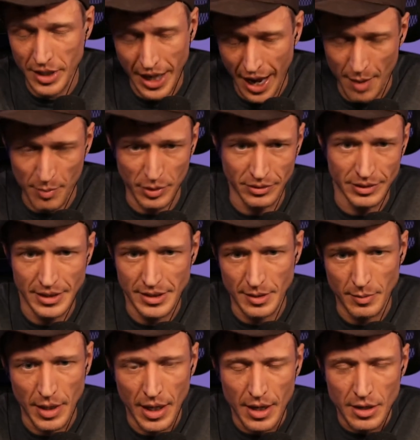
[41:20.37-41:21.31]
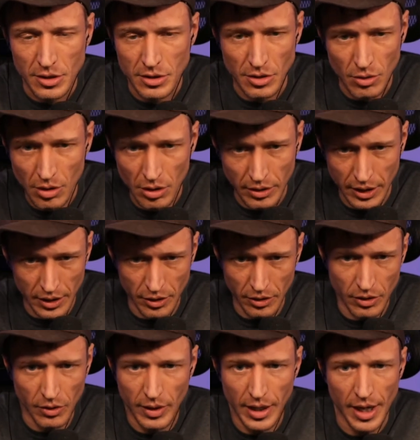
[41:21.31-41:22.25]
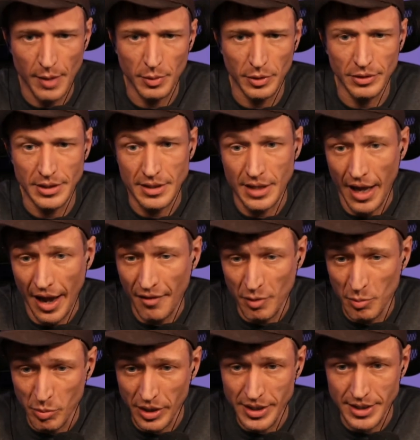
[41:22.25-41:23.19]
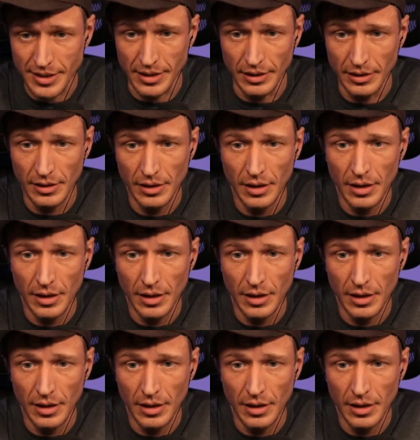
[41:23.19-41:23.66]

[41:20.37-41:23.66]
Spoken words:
capitalism, so-called anarcho-capitalists have embraced it.